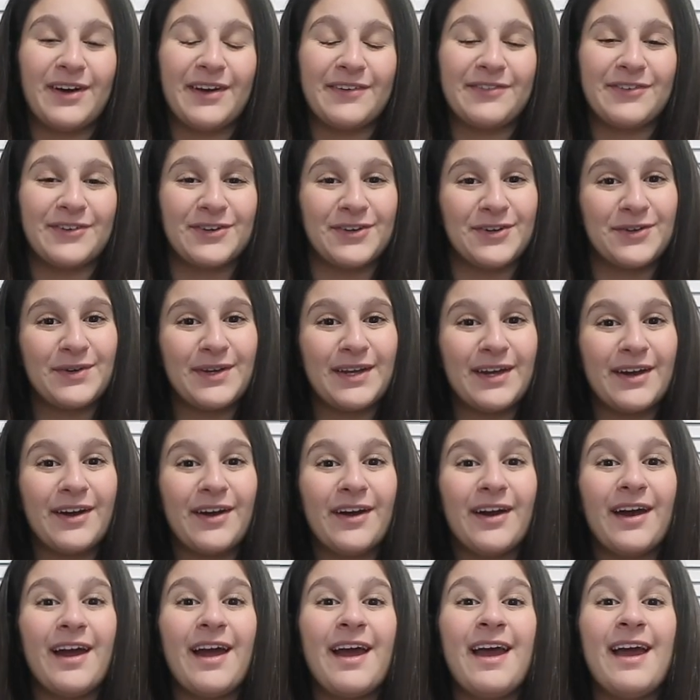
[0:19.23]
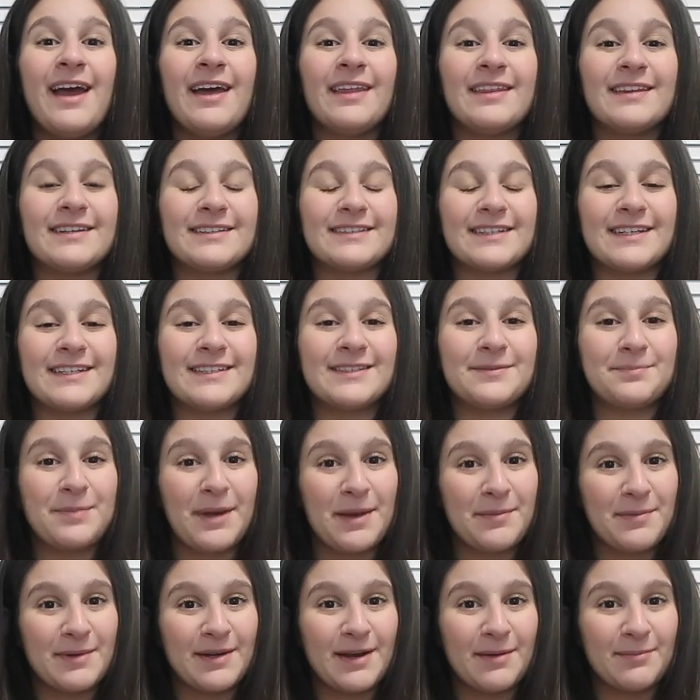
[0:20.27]
If you're new here, this is
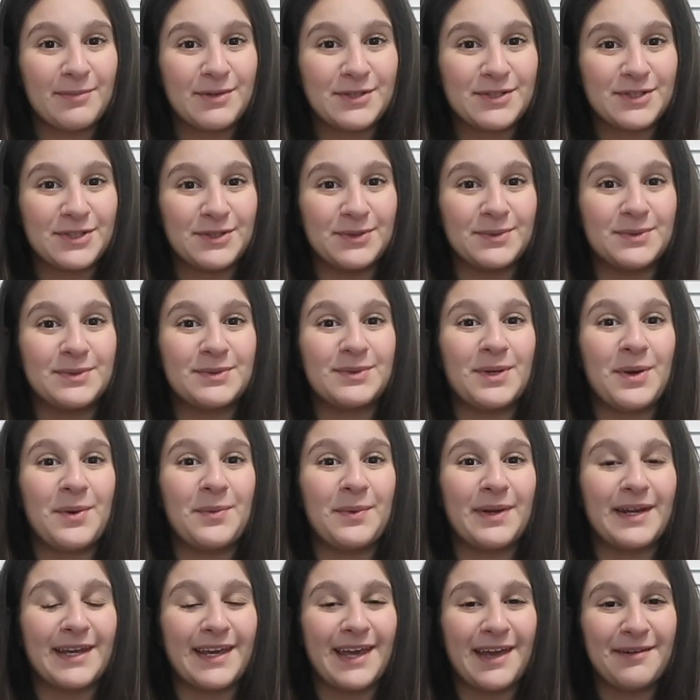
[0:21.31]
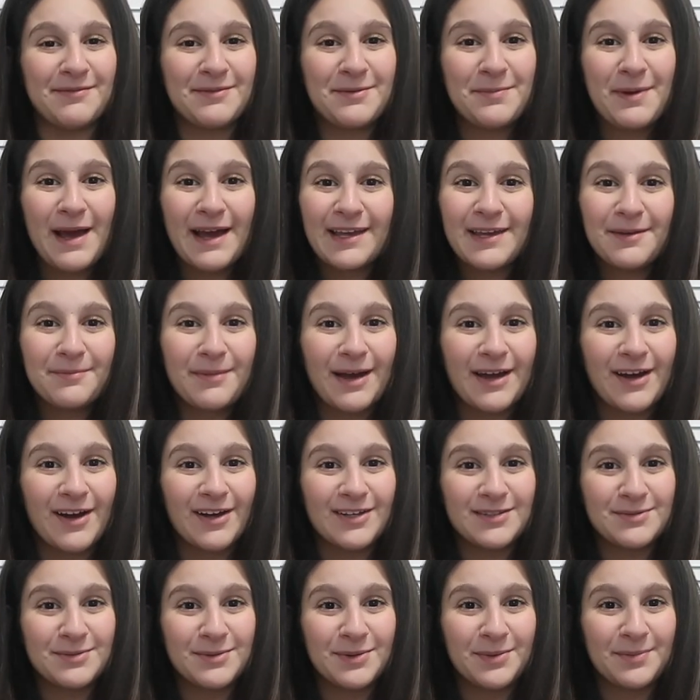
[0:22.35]
baby number 2. So when it came to packing my
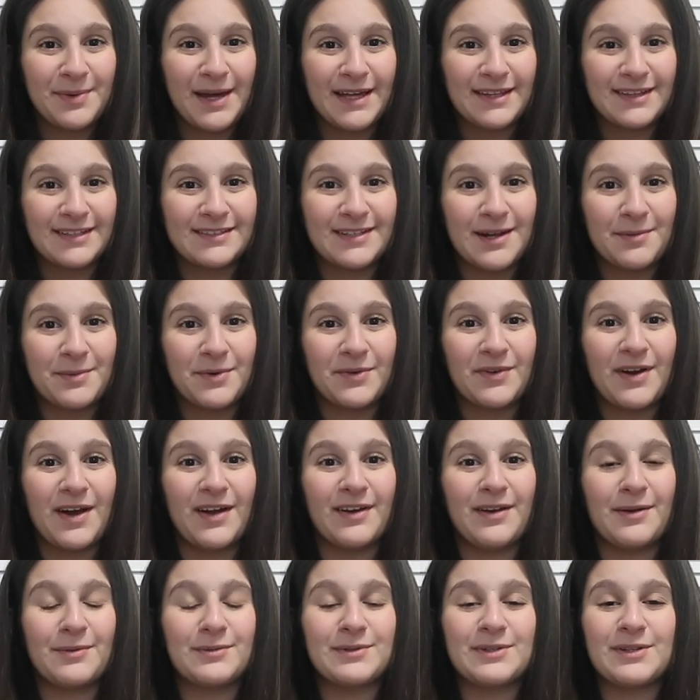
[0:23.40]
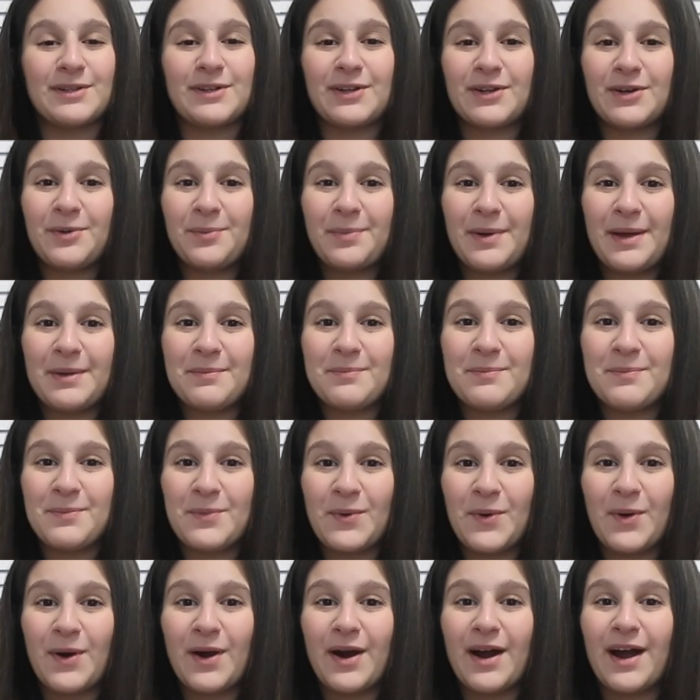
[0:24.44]
hospital bag this time around, I was a little bit
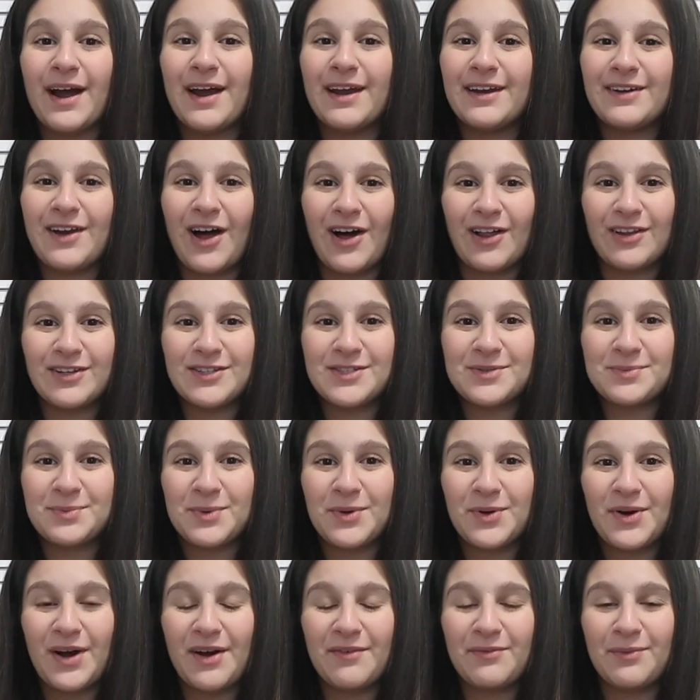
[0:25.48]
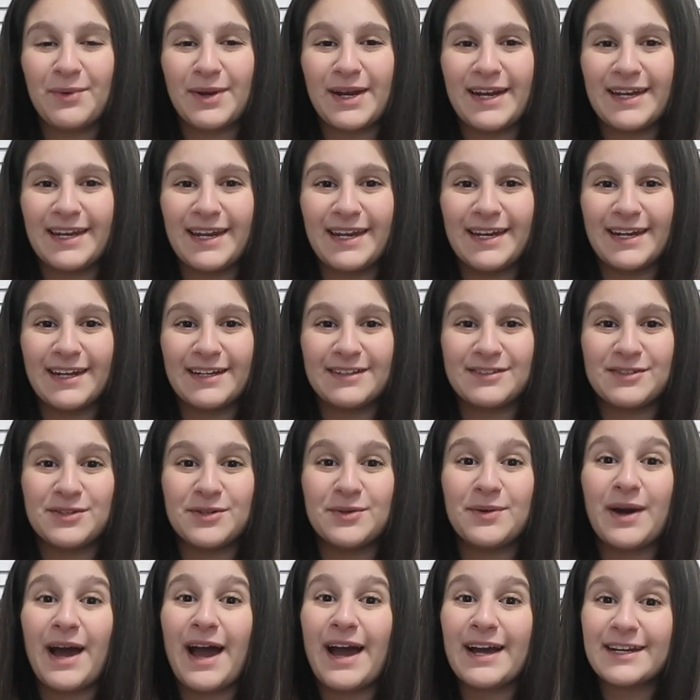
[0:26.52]
more knowledgeable of what I needed
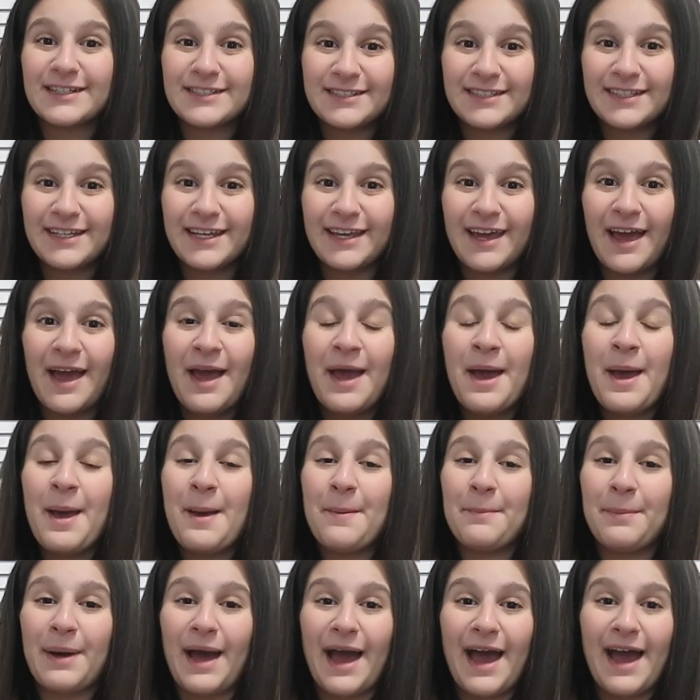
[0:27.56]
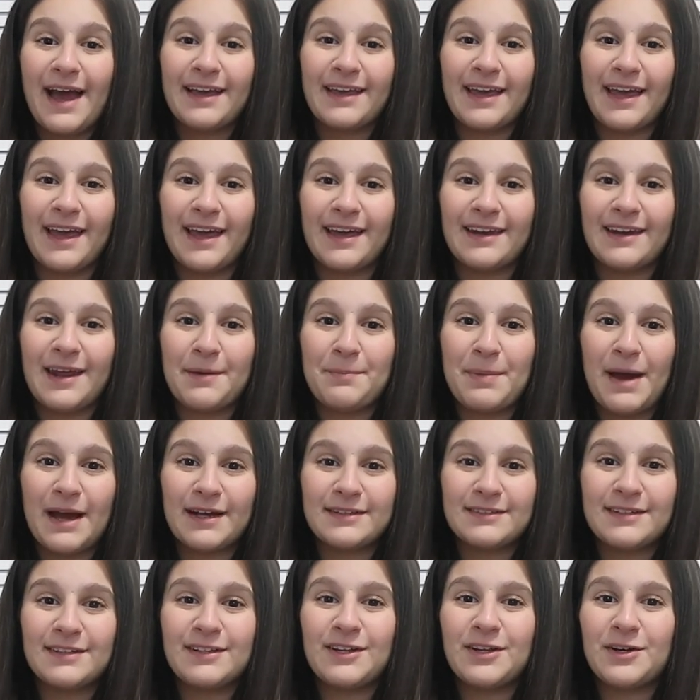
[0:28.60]
to actually pack, and I
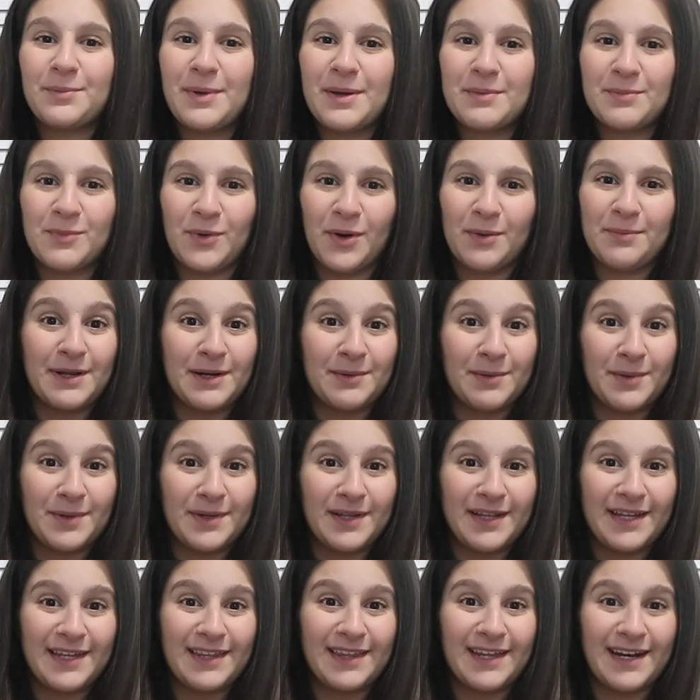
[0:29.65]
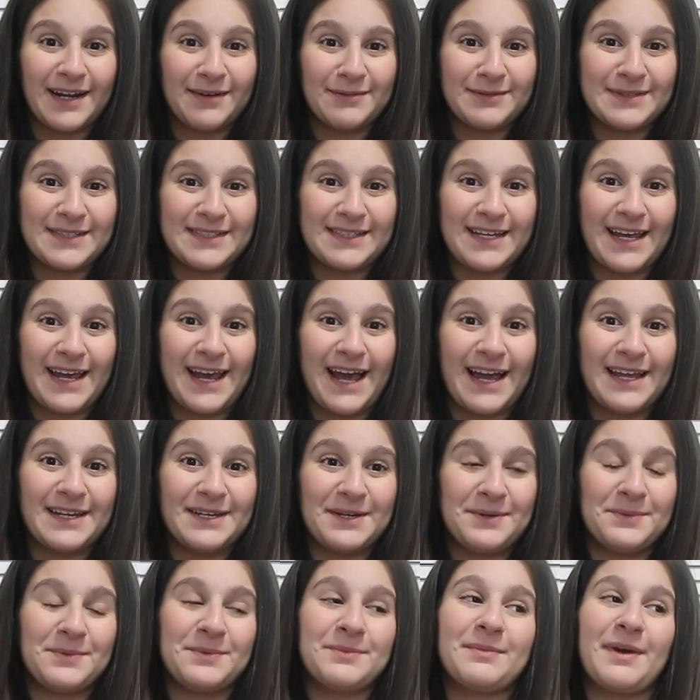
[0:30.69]
packed a little bit more minimally than I would say I
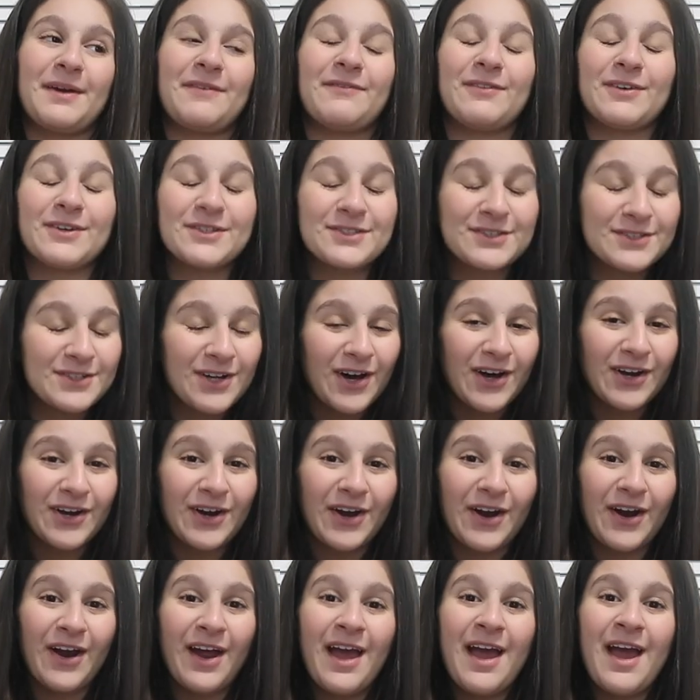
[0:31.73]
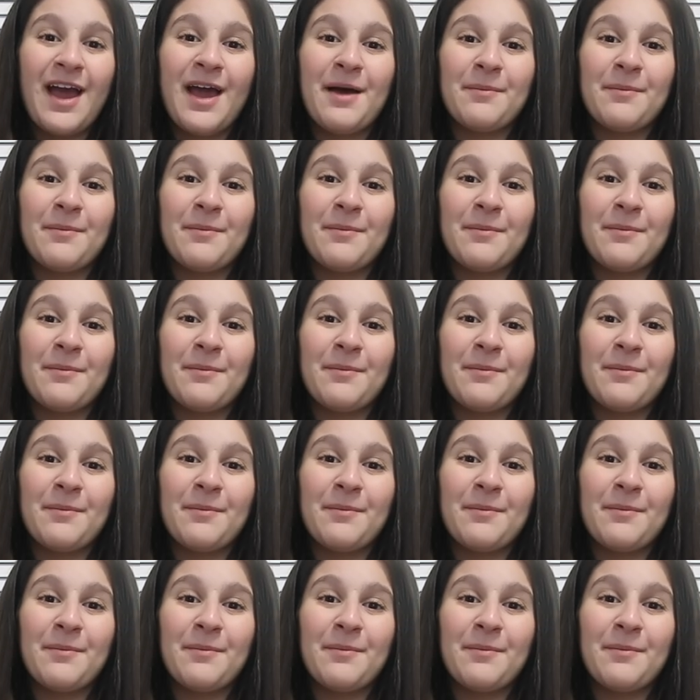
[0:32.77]
did with my first daughter.